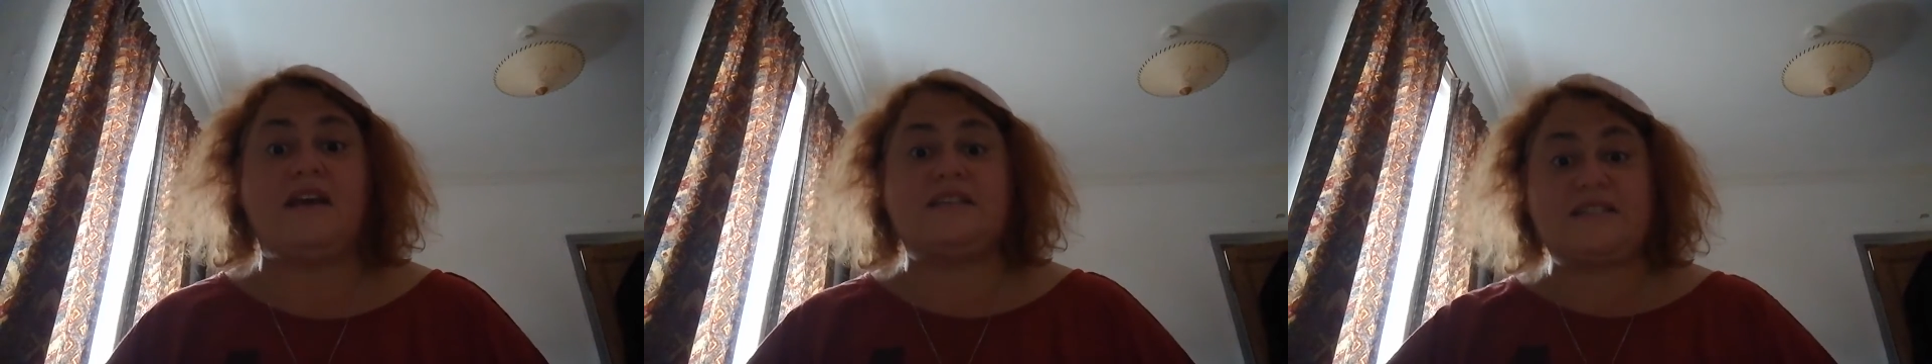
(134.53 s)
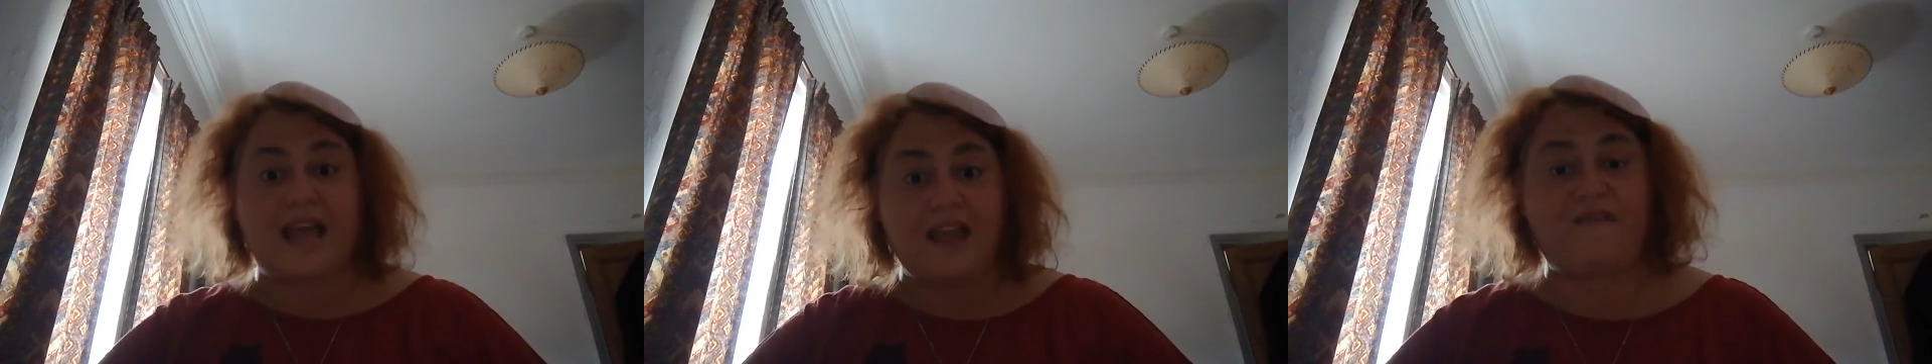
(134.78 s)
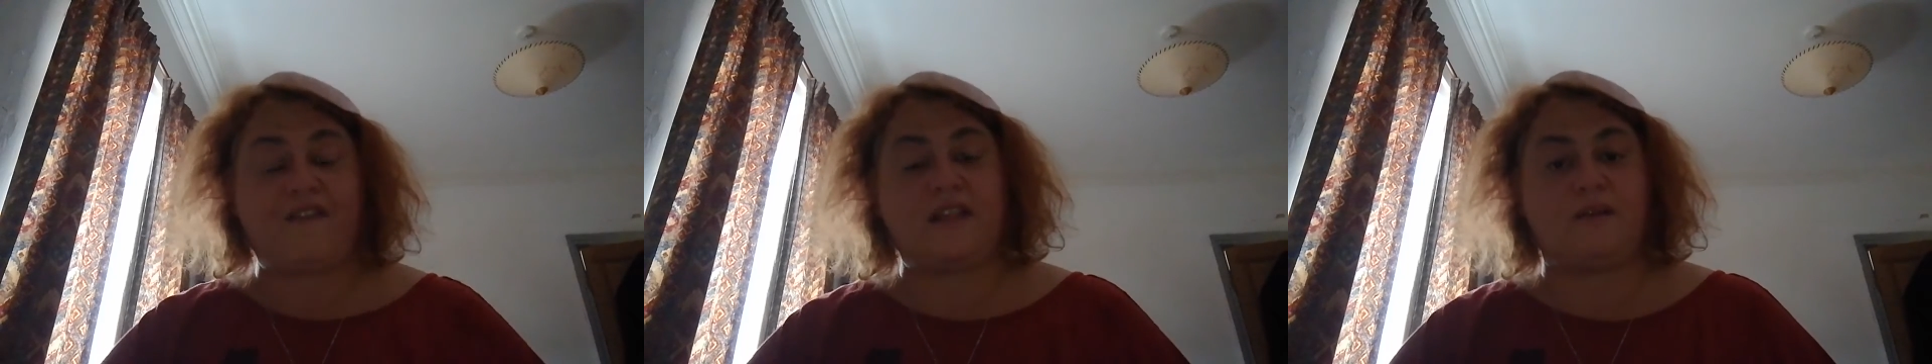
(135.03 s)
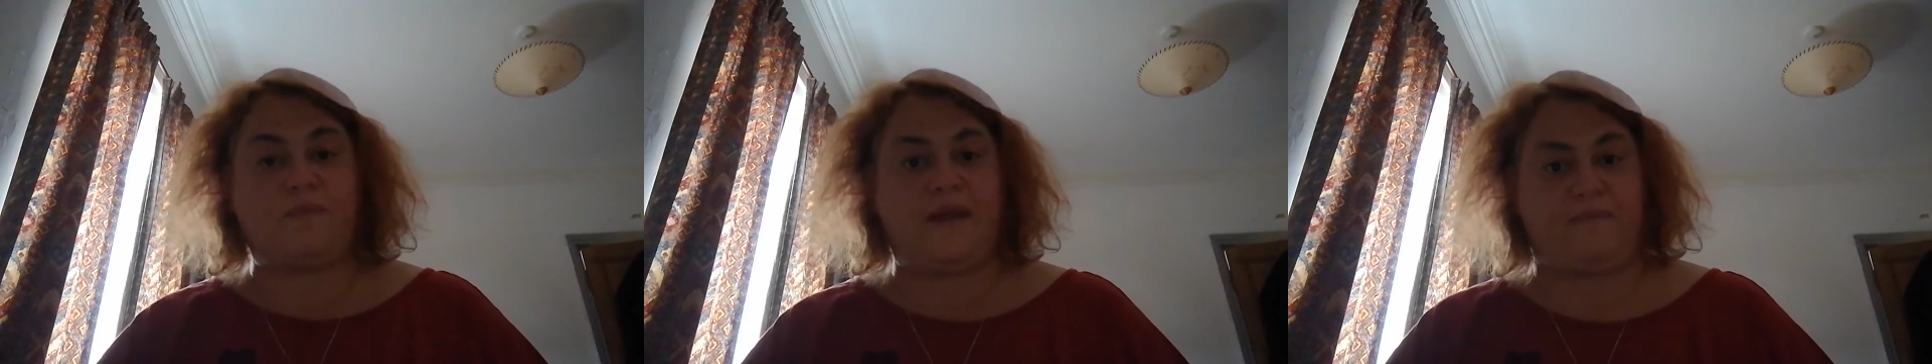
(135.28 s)
saving
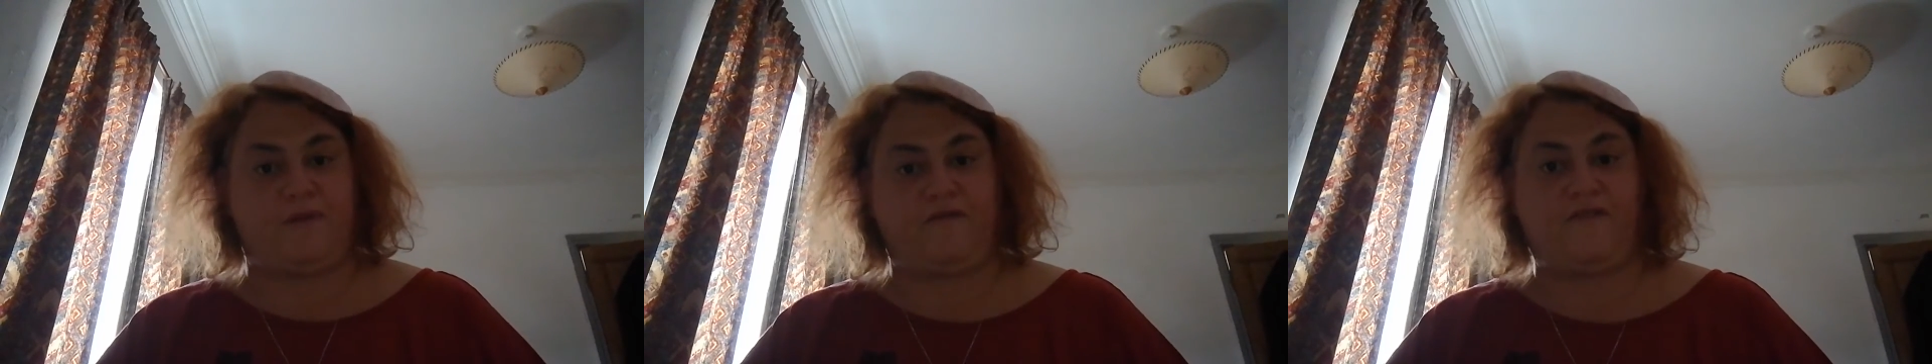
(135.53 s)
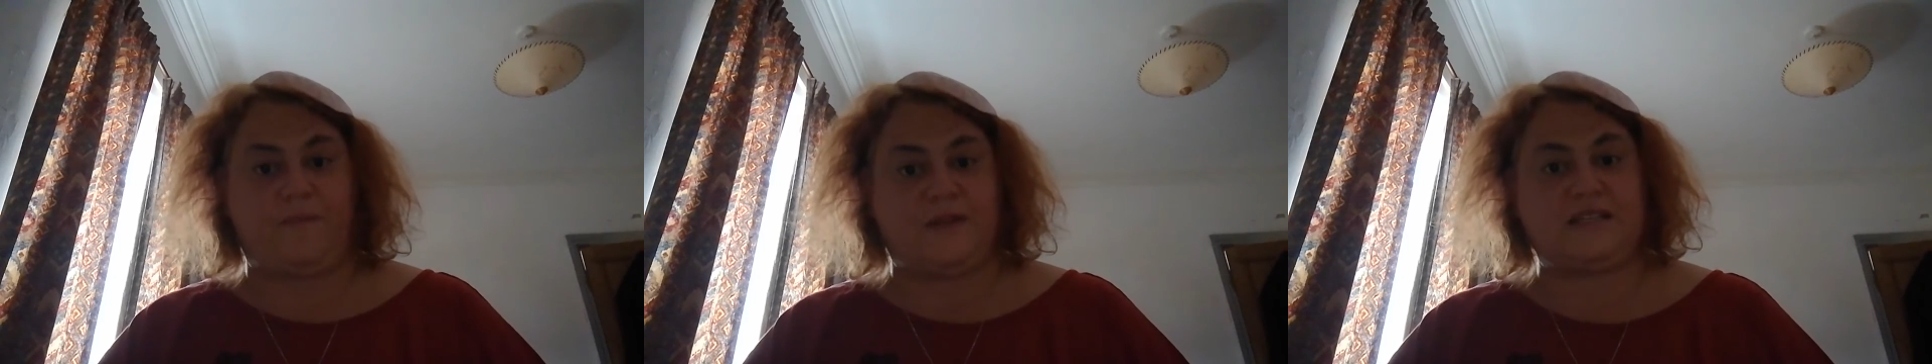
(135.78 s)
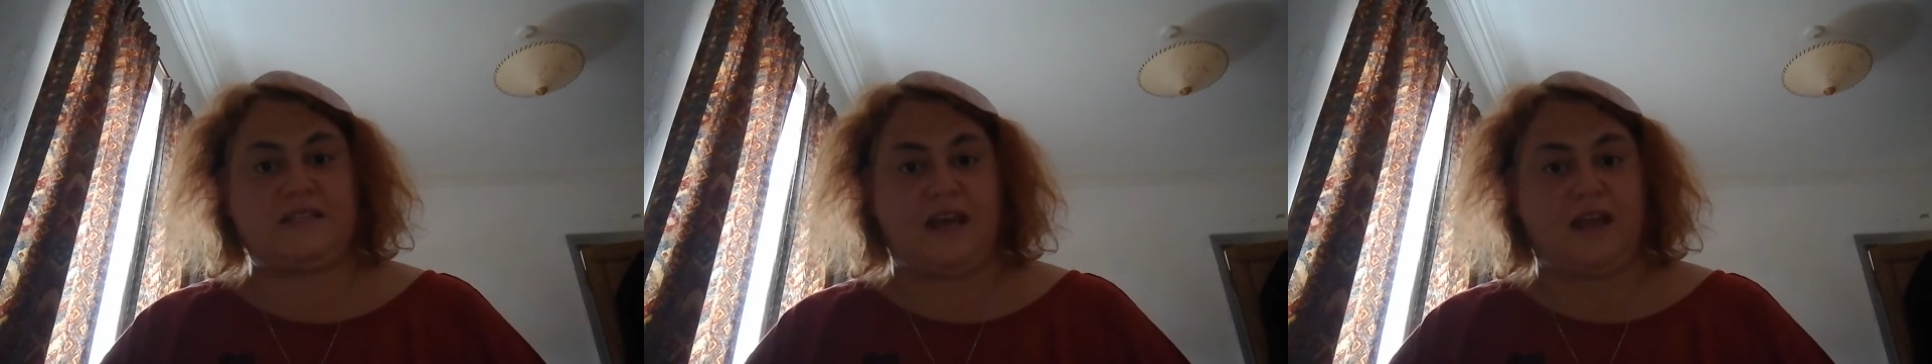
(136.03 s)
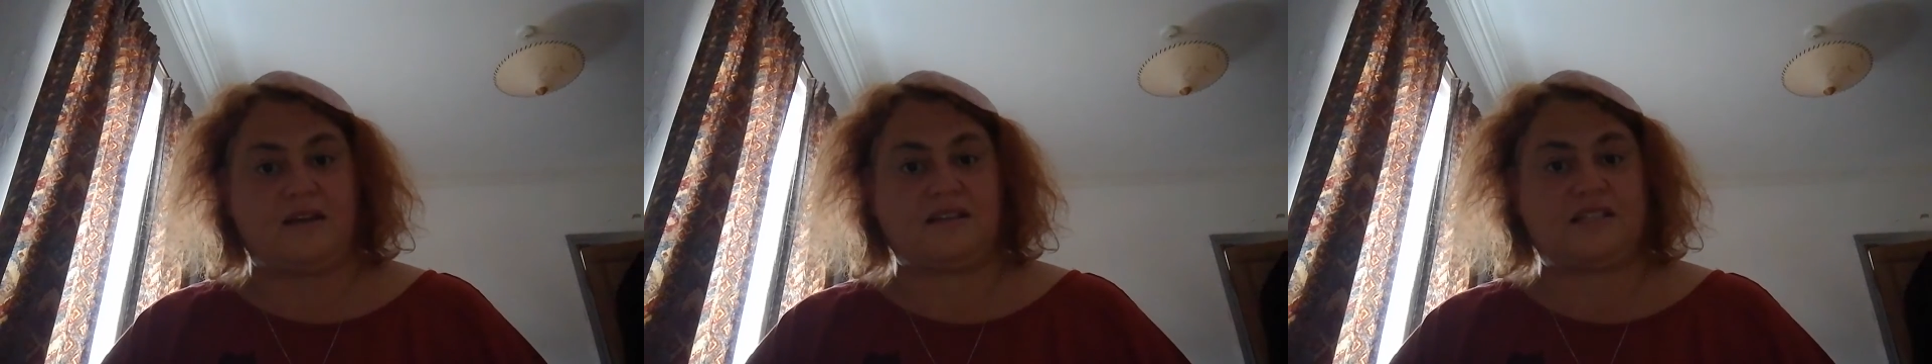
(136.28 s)
the people from the
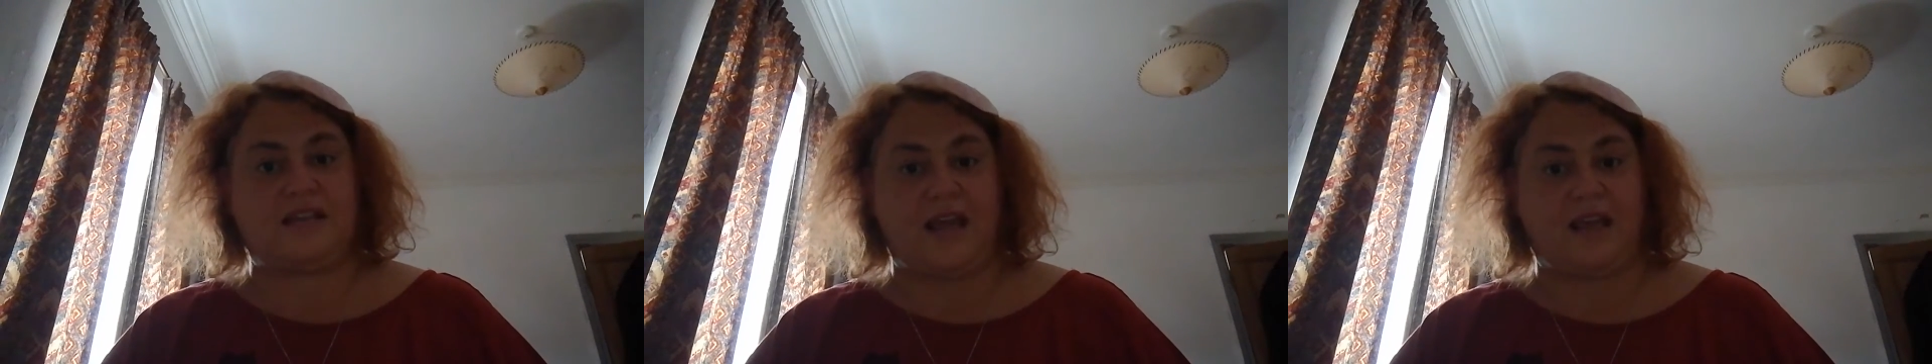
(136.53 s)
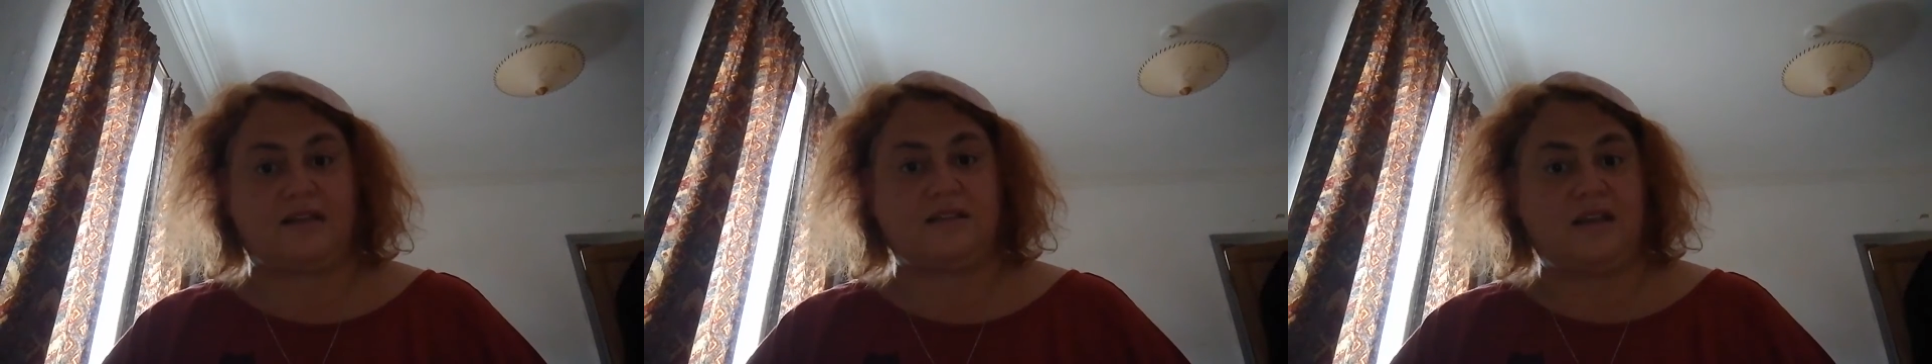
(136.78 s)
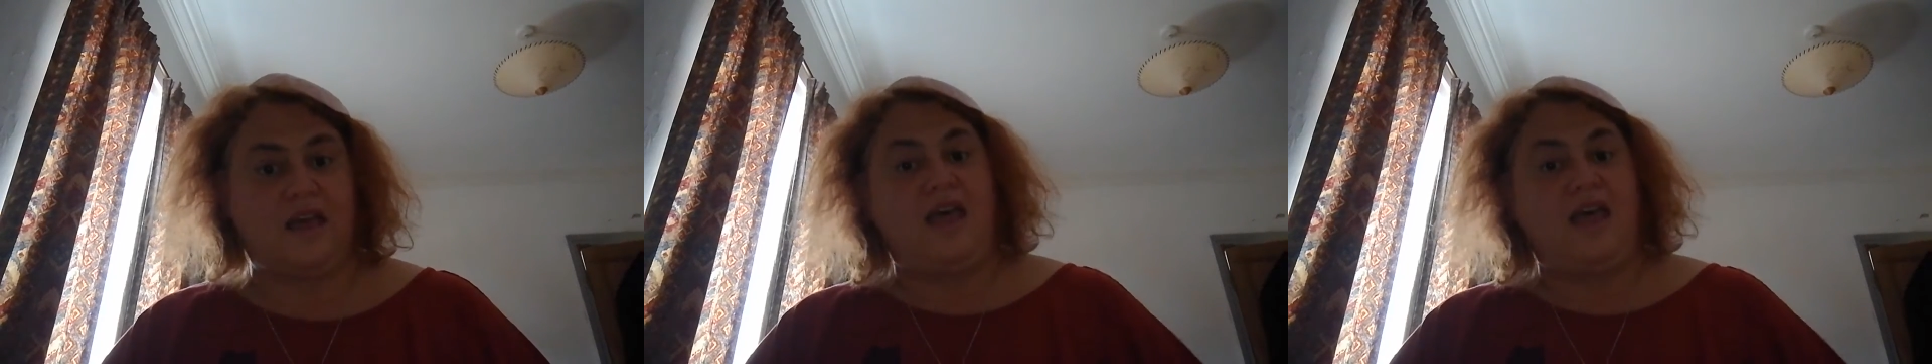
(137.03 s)
snakes.